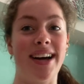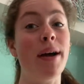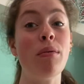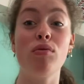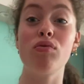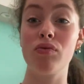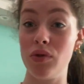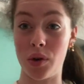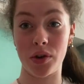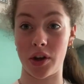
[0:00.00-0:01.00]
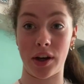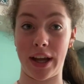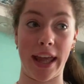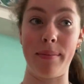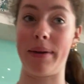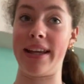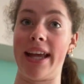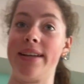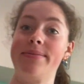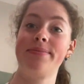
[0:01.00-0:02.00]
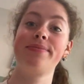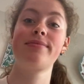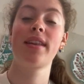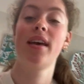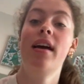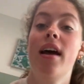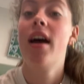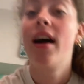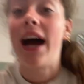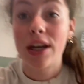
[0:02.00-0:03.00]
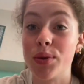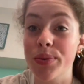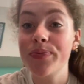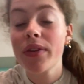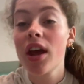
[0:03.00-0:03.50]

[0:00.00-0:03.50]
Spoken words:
I'm not good at baking at all.